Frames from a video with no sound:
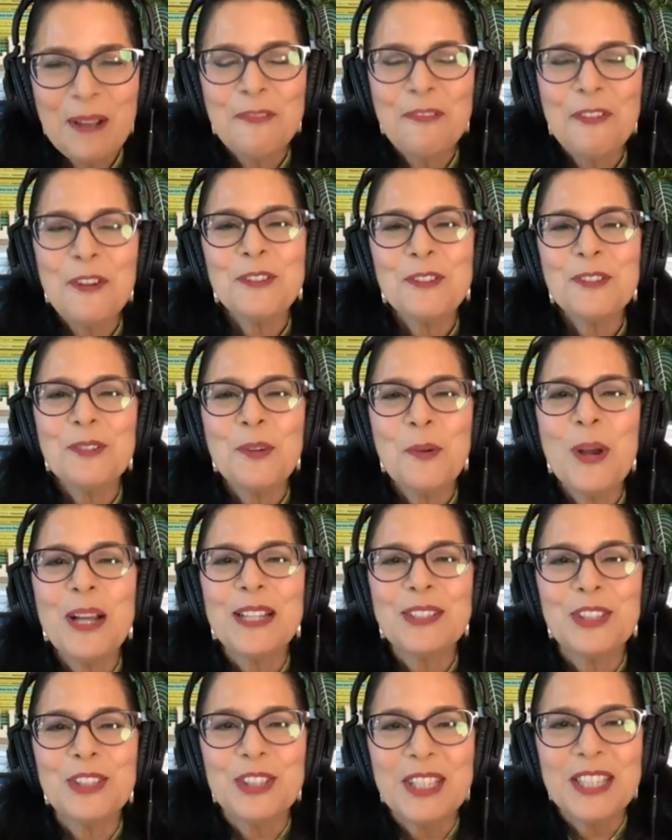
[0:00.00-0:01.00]
My first
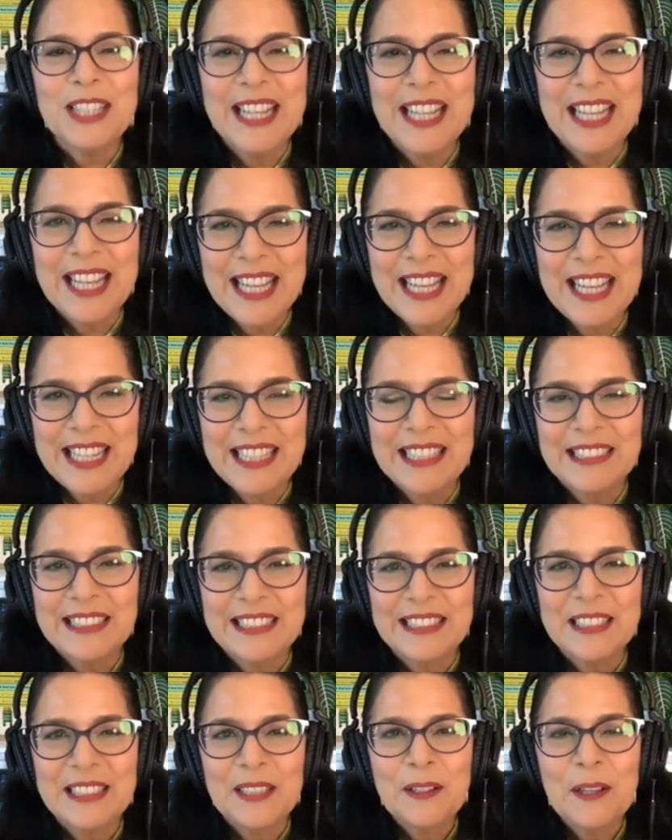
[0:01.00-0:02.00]
question is,